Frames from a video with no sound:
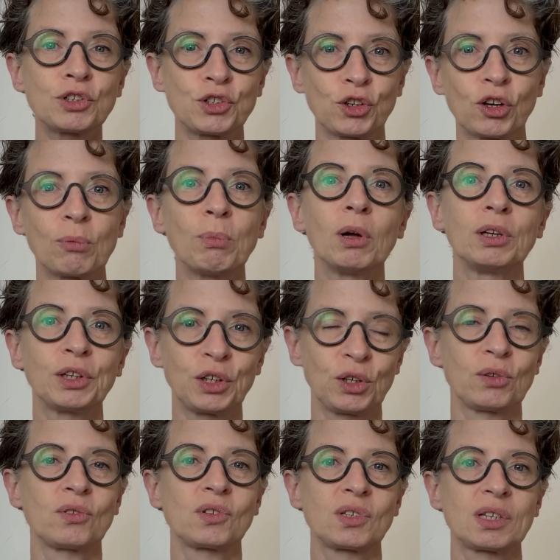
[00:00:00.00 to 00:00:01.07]
sugar
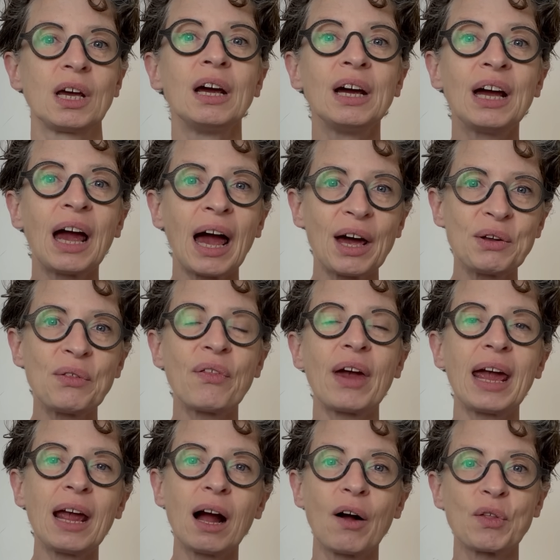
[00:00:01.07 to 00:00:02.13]
molecules and
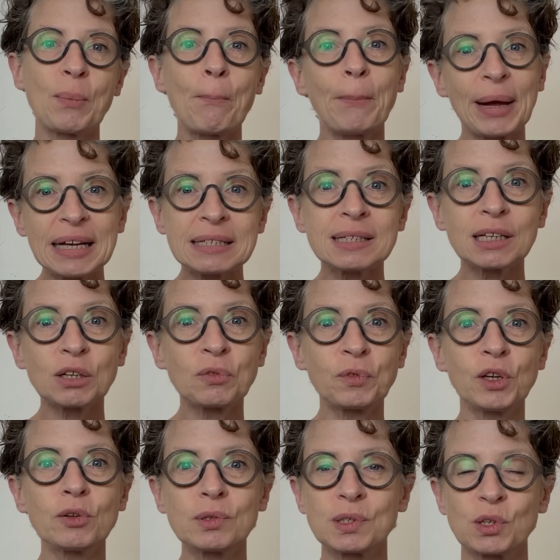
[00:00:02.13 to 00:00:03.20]
they are the basic
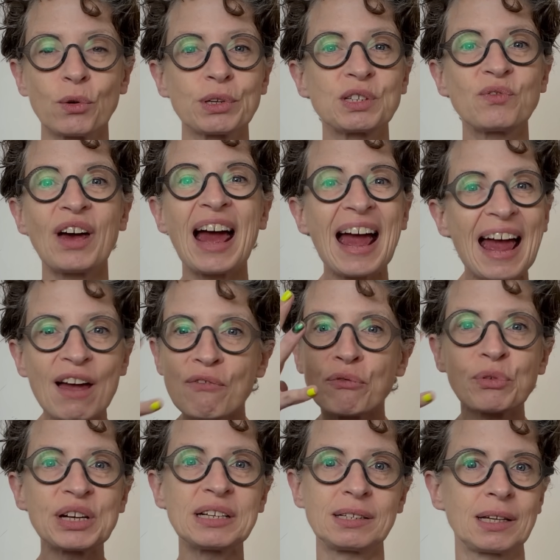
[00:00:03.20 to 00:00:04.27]
fuel source for
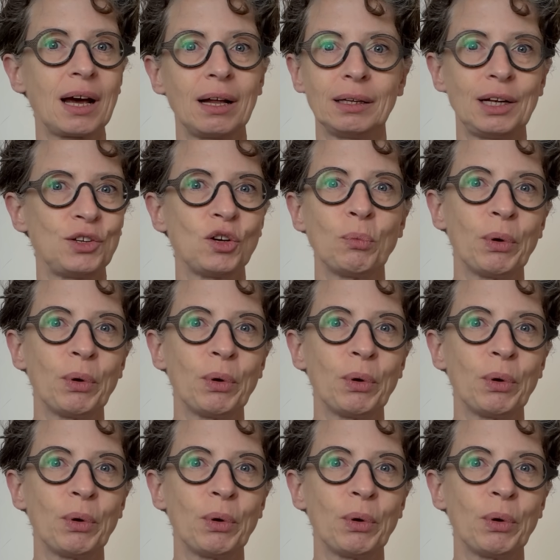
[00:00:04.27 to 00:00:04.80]
every cell in your